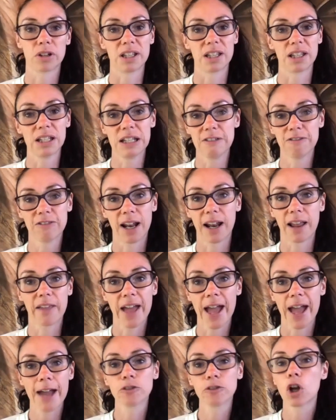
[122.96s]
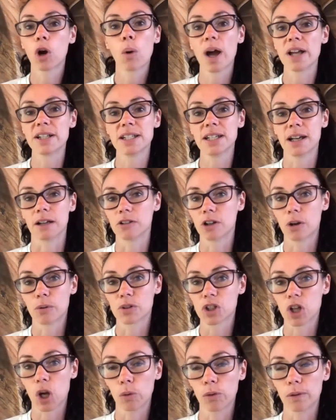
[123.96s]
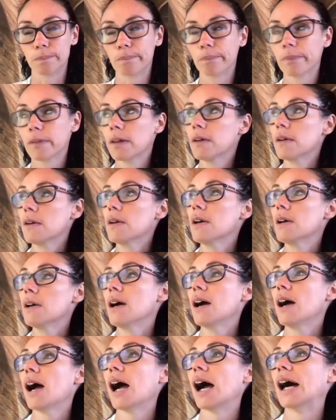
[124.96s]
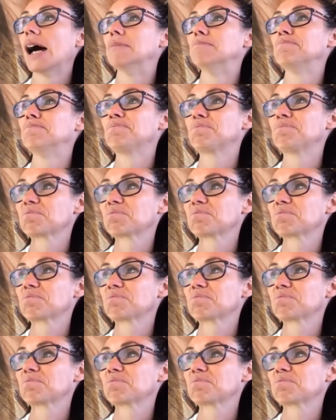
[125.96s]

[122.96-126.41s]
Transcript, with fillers: kidney failure, and they have no idea. No one's told them. Um,